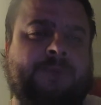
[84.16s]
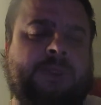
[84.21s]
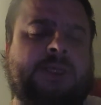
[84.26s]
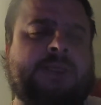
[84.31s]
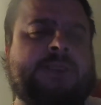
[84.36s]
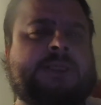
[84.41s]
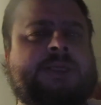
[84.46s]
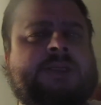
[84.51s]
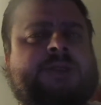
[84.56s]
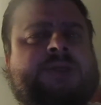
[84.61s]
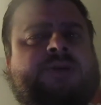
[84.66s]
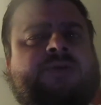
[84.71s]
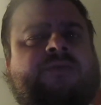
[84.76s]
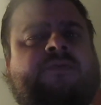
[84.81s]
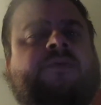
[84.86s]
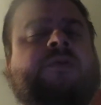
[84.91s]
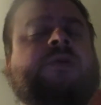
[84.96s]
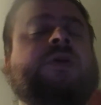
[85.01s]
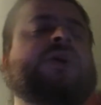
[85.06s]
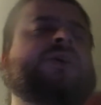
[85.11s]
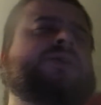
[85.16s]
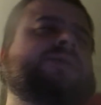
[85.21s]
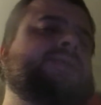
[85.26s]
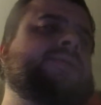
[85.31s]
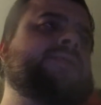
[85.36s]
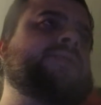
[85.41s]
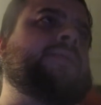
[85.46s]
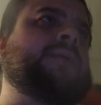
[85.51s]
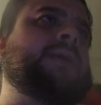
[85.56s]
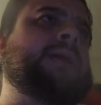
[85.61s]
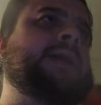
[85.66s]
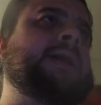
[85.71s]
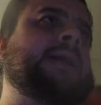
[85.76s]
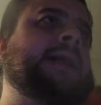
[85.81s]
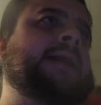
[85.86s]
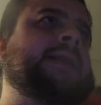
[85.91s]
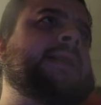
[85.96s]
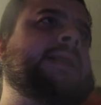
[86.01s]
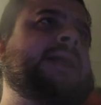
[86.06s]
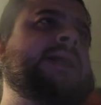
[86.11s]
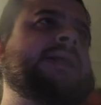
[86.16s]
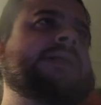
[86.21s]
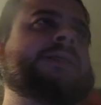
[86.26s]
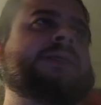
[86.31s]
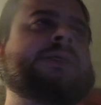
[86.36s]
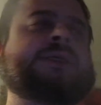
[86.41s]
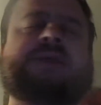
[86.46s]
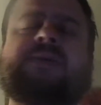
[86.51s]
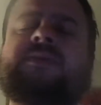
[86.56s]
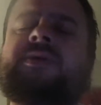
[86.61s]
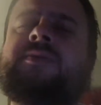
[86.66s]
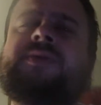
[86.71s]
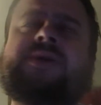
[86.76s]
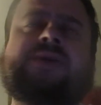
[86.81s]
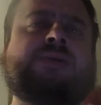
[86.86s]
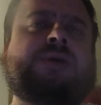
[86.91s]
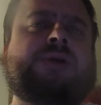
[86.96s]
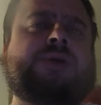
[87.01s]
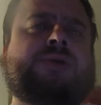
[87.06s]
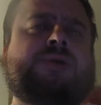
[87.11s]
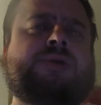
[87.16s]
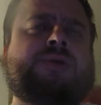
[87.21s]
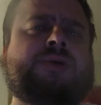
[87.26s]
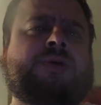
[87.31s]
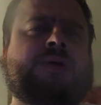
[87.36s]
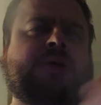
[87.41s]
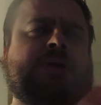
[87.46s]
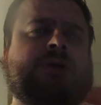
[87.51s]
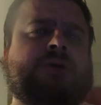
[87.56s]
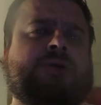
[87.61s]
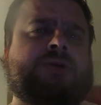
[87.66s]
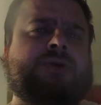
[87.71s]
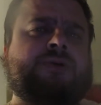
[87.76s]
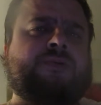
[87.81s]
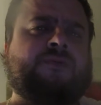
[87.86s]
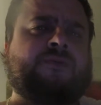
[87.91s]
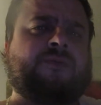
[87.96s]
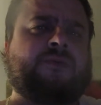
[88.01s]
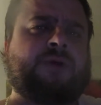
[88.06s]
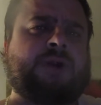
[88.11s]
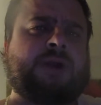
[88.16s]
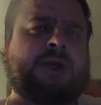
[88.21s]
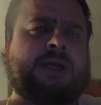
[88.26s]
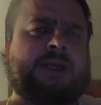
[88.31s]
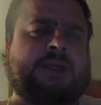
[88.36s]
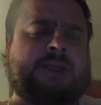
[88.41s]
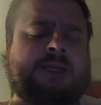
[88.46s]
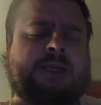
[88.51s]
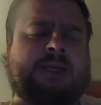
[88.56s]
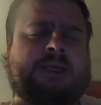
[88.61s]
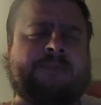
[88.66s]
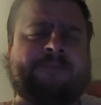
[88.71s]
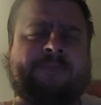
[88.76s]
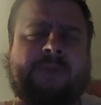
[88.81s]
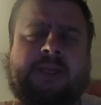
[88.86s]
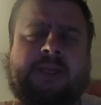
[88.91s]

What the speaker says: Listen, 240, 220, I think it's somewhere between 230 or 240, I think.